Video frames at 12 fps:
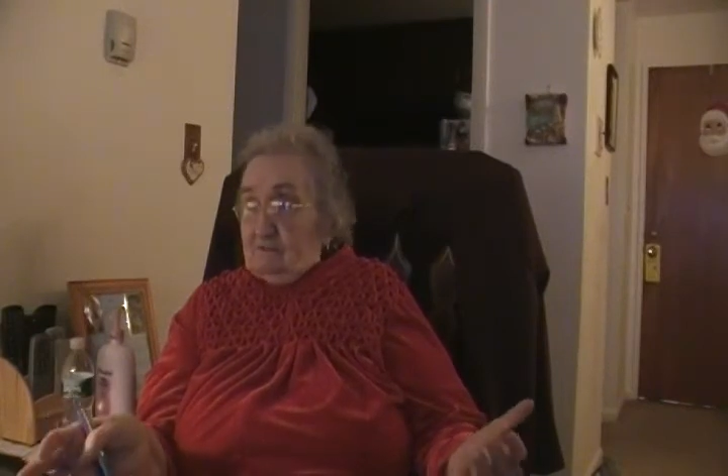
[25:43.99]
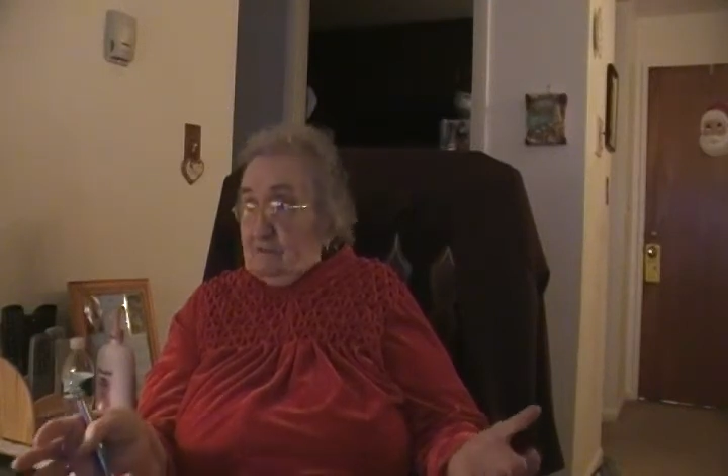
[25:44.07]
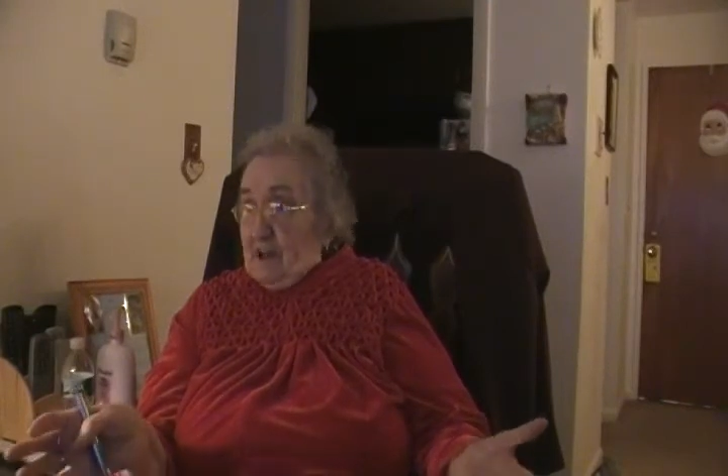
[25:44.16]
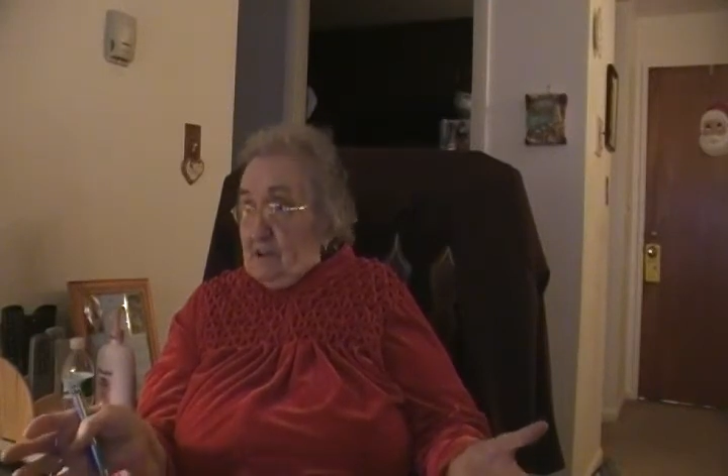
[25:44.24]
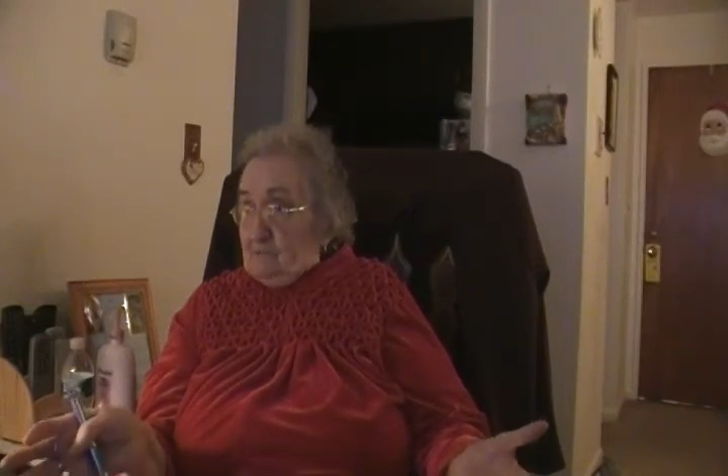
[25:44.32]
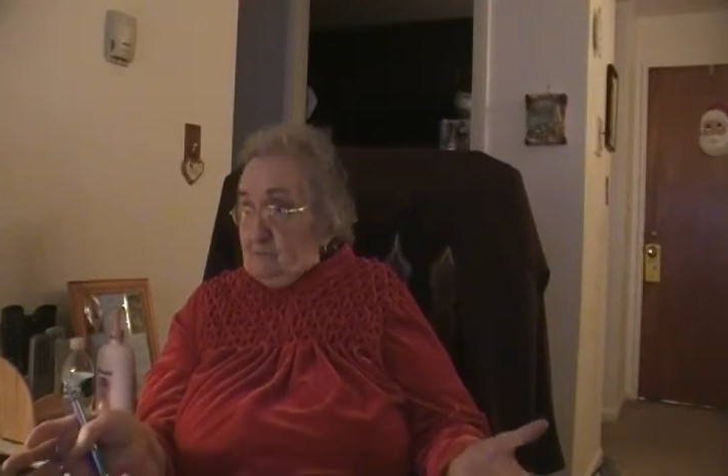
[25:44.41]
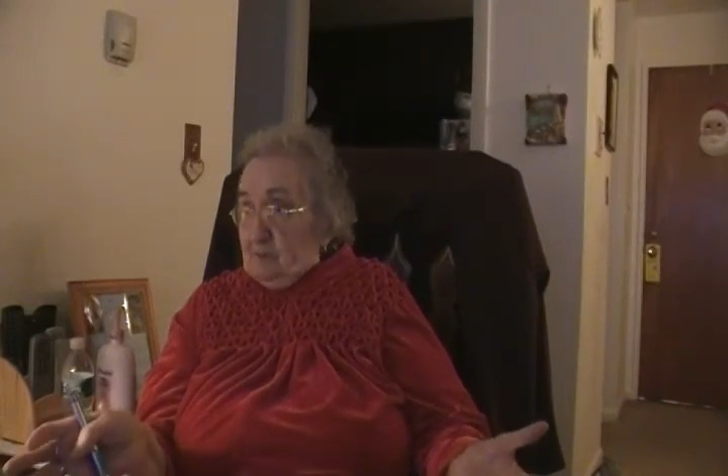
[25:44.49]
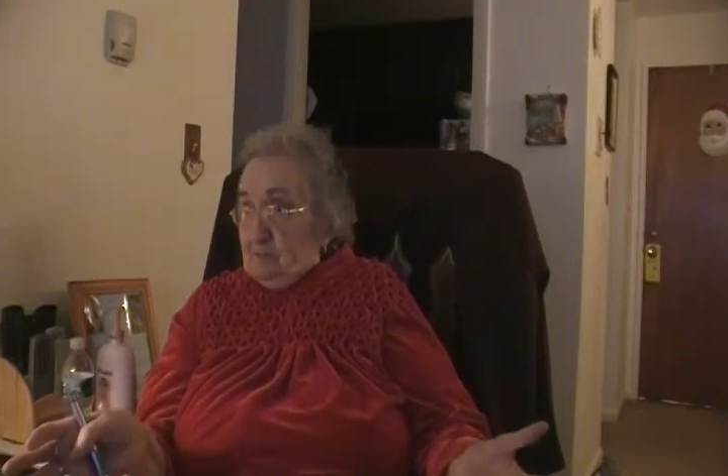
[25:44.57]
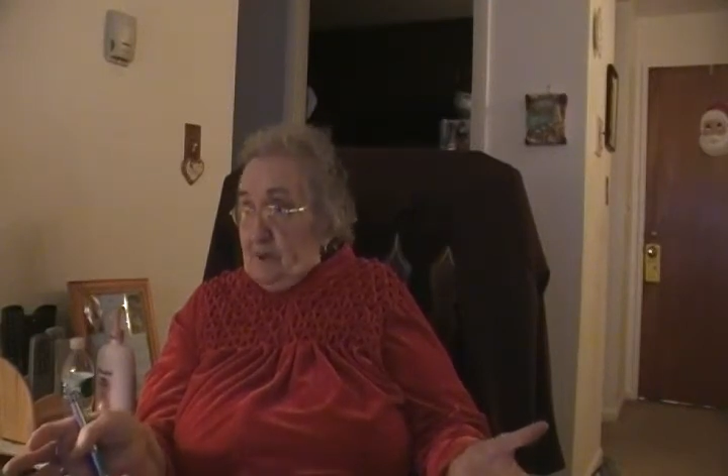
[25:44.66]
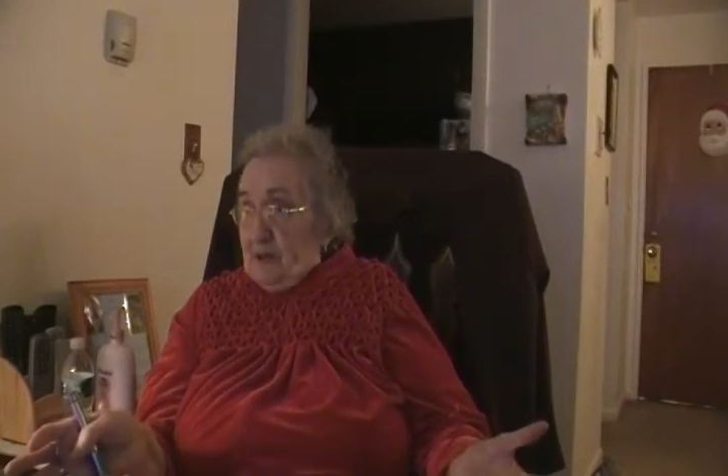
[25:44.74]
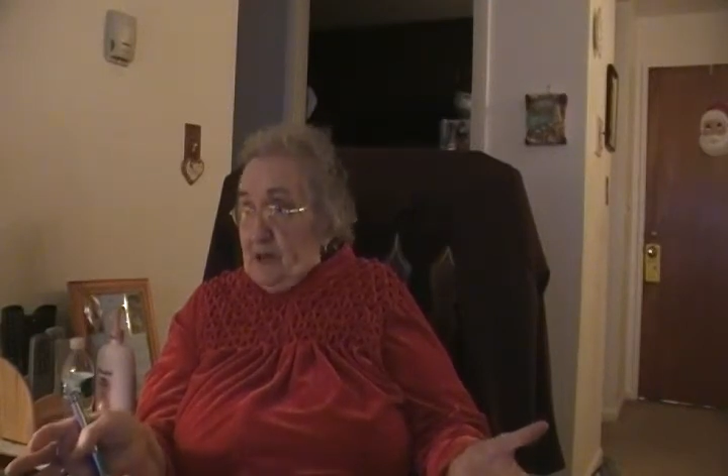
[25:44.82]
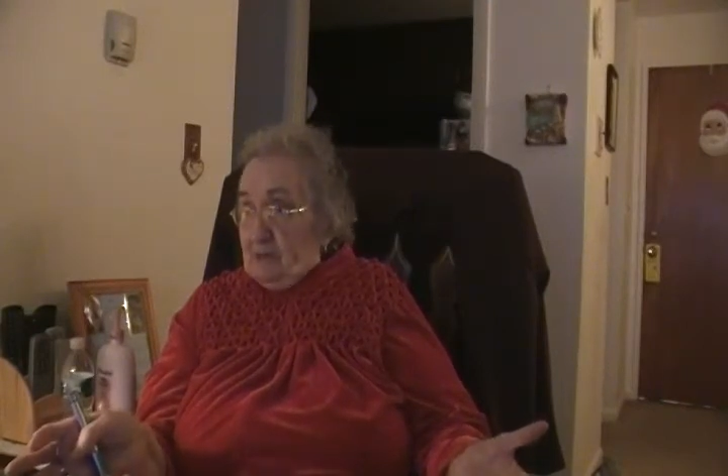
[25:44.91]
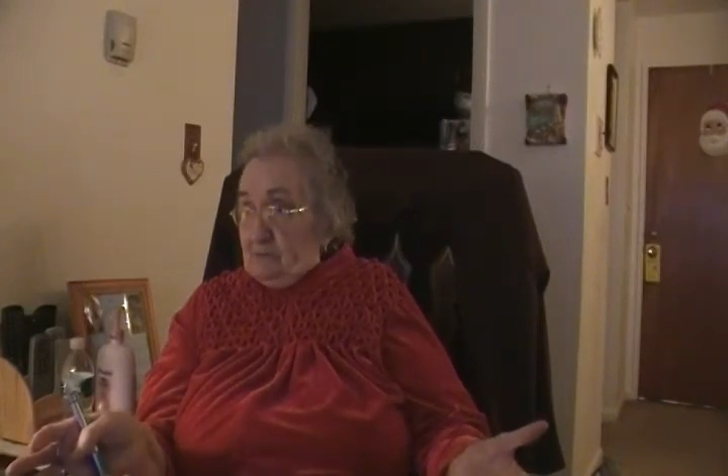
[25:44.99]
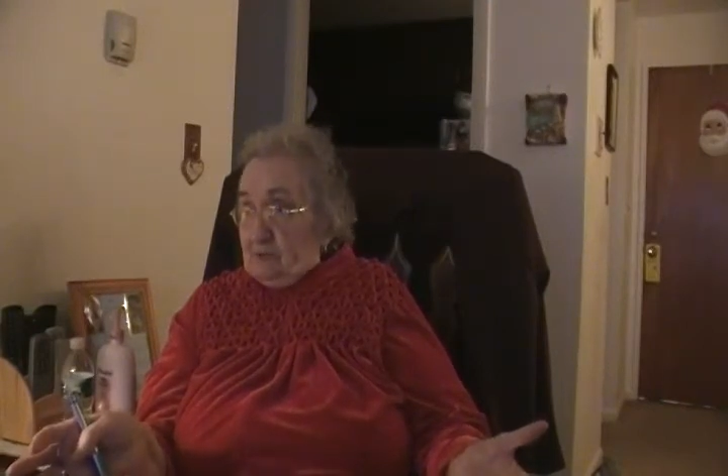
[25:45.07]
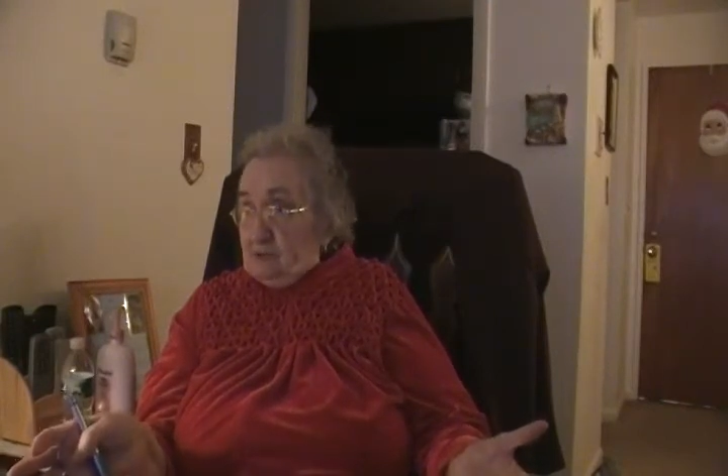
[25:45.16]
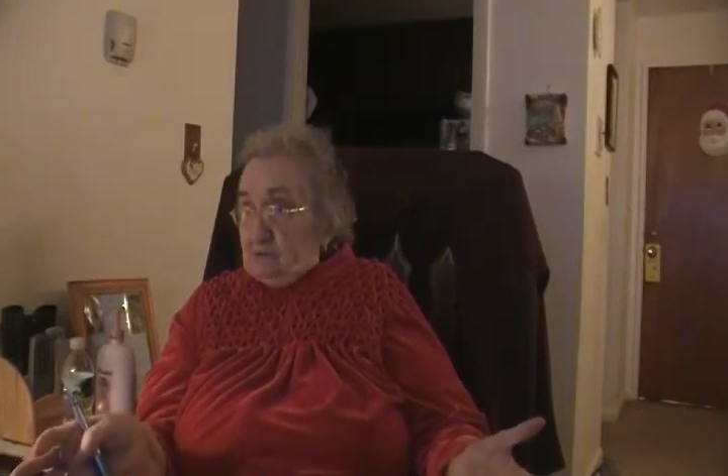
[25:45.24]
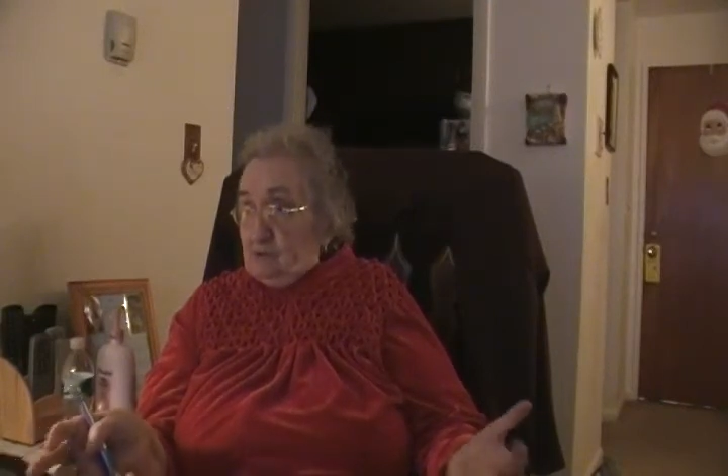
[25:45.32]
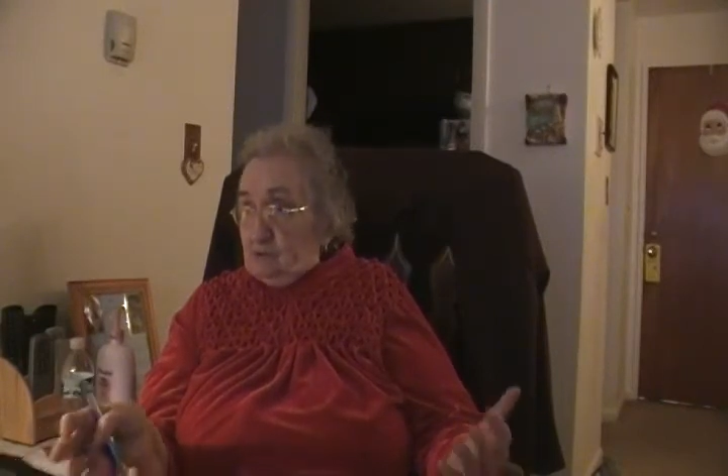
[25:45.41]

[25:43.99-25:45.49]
5-room apartment,